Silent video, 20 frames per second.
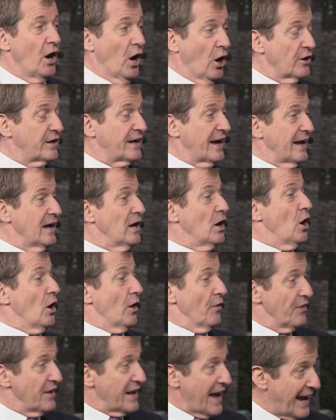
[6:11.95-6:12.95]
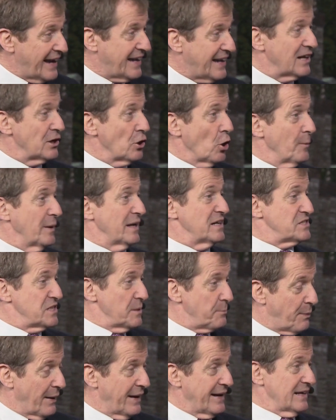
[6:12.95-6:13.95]
OK, the economic
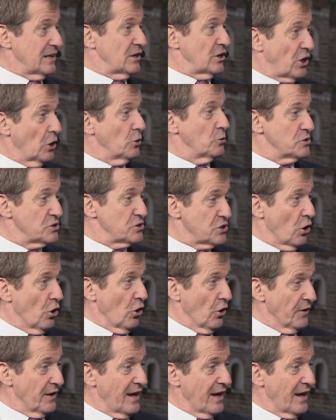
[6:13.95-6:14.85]
debate goes on,